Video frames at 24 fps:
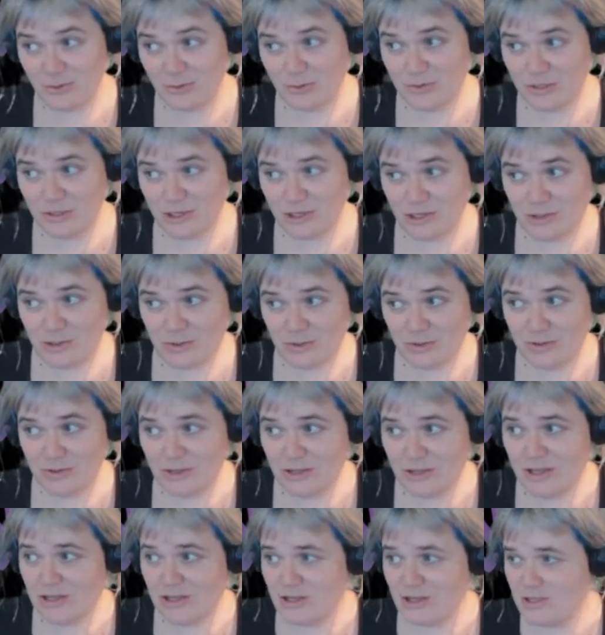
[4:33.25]
audio,
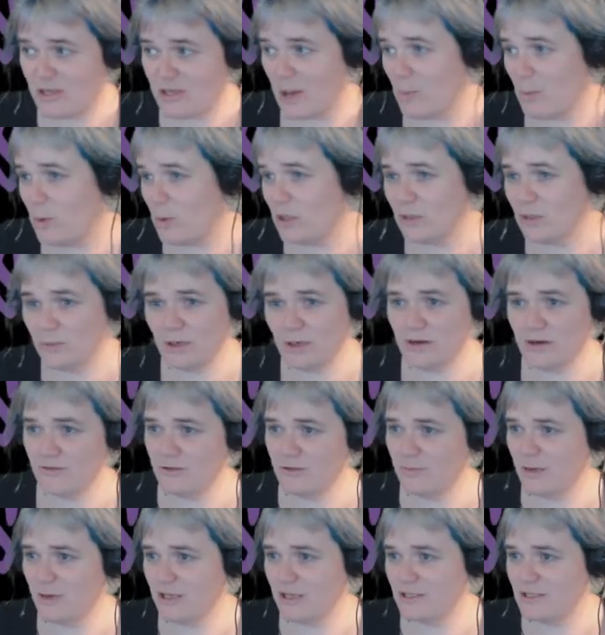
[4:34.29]
so I'm well aware of
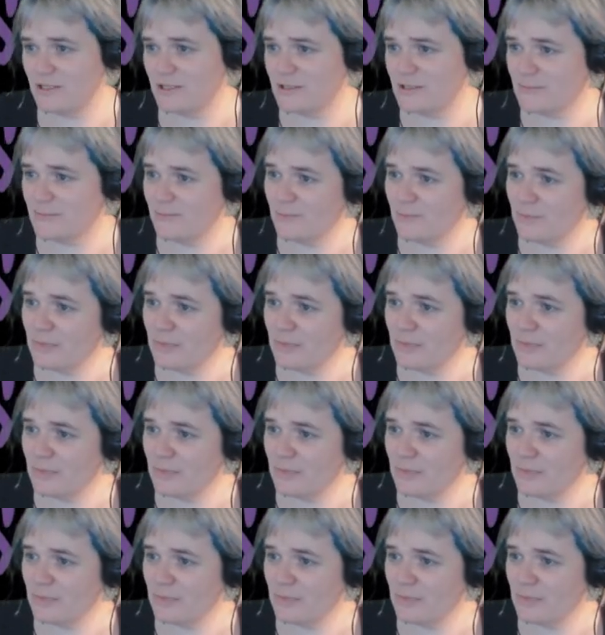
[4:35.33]
the puns.